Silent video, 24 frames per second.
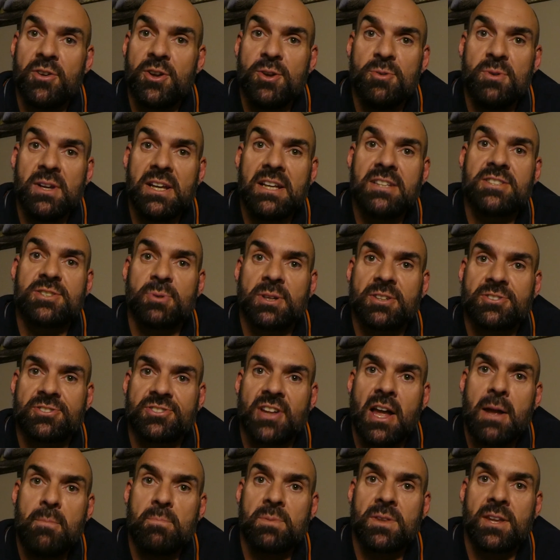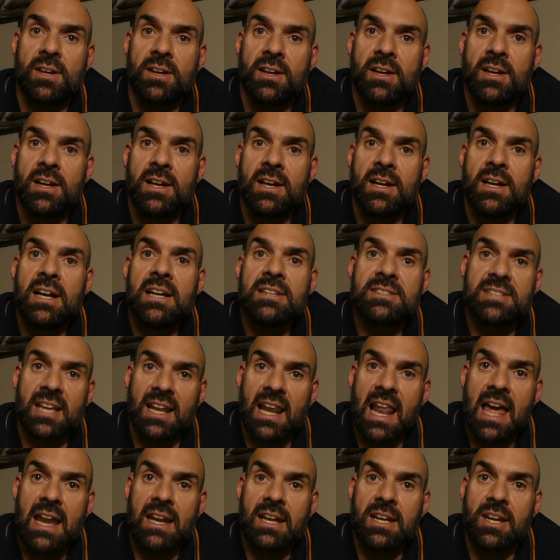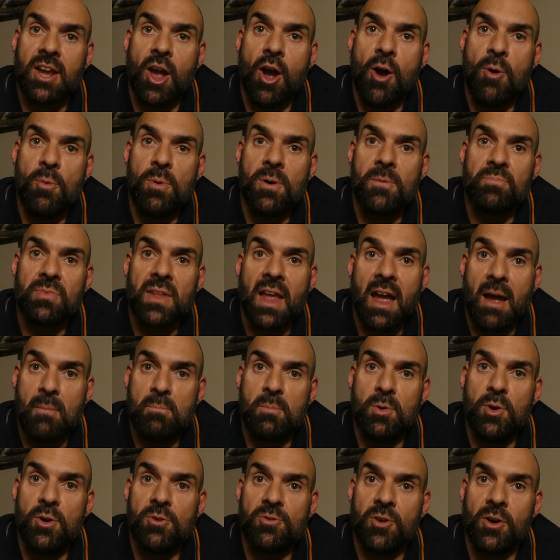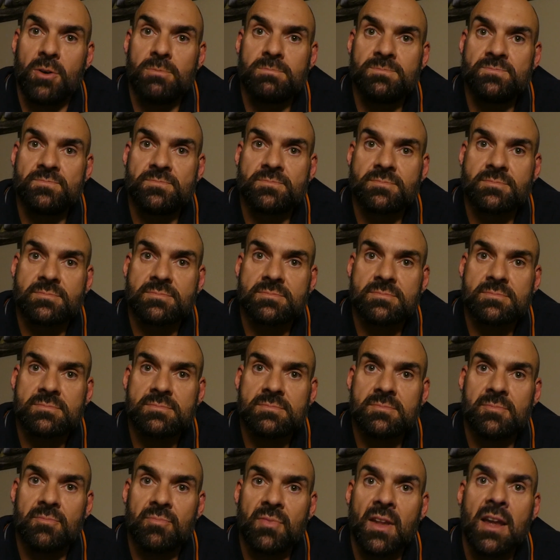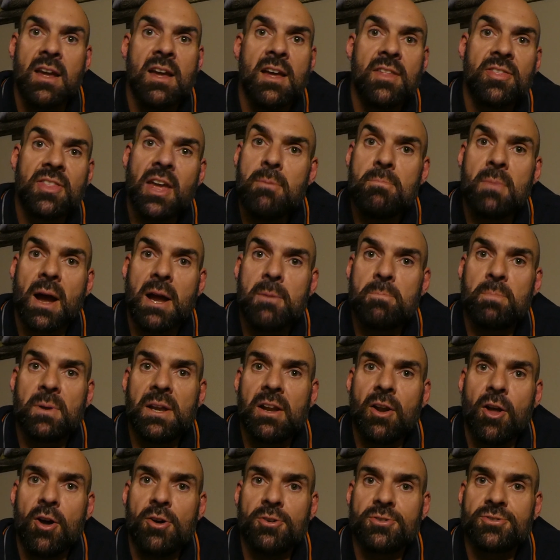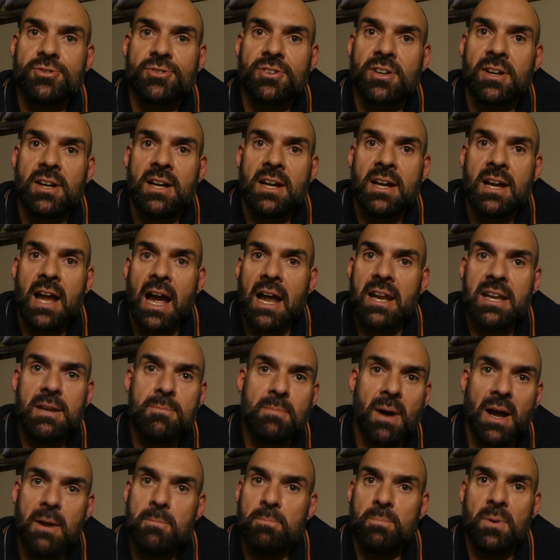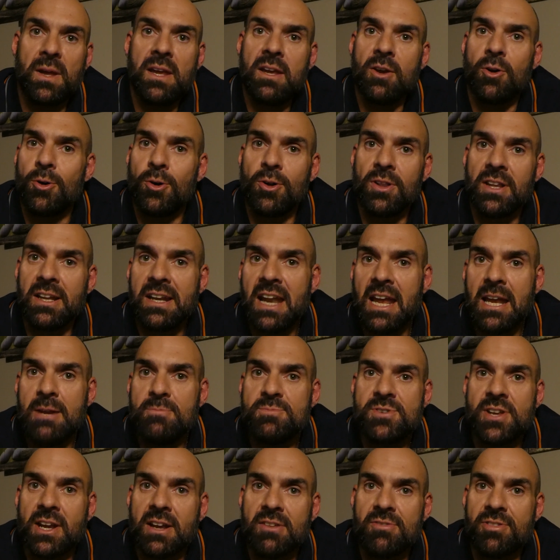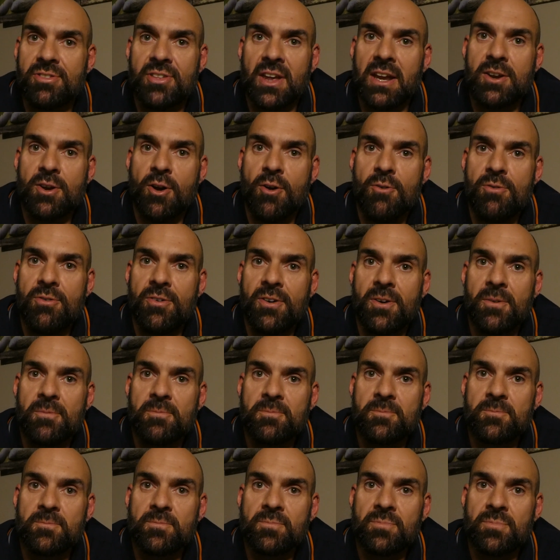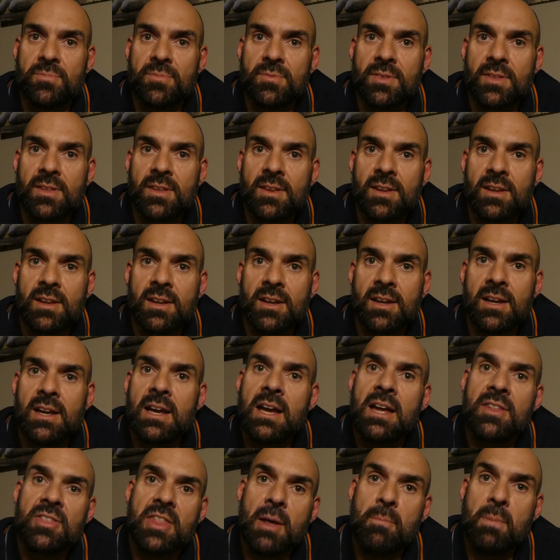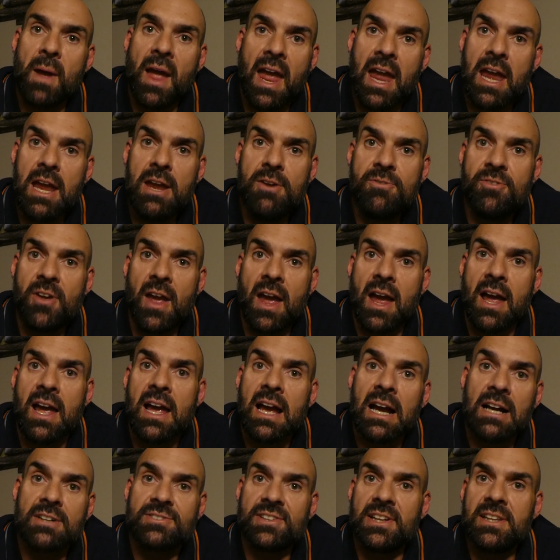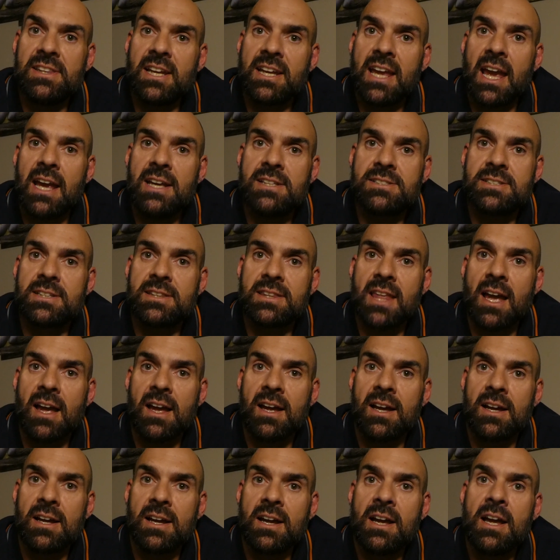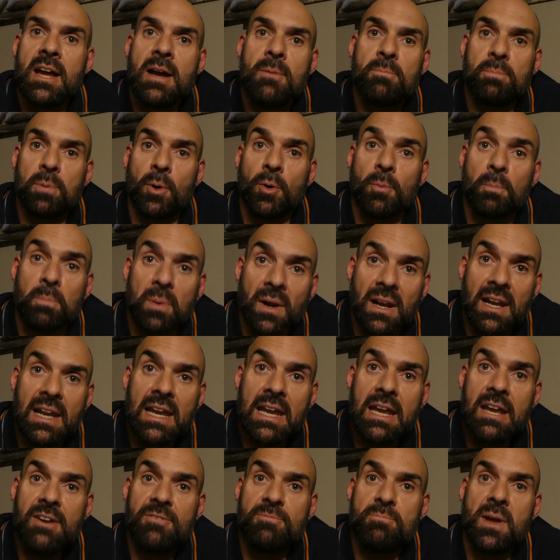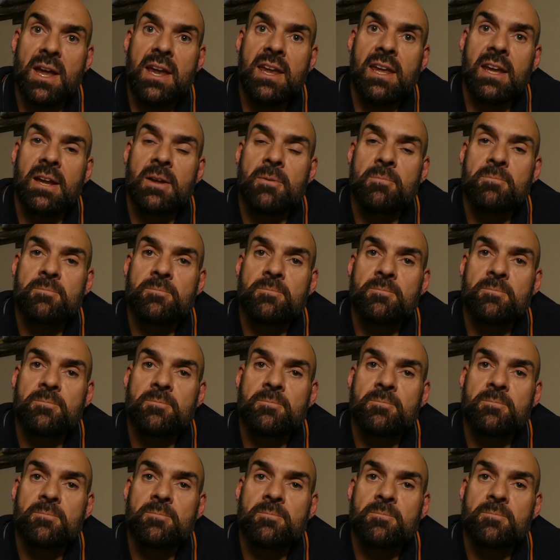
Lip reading: you need to accept to let it go and move on. They might be lost, and they might be all the names you can think of. The behaviour has indicated that. But believe me,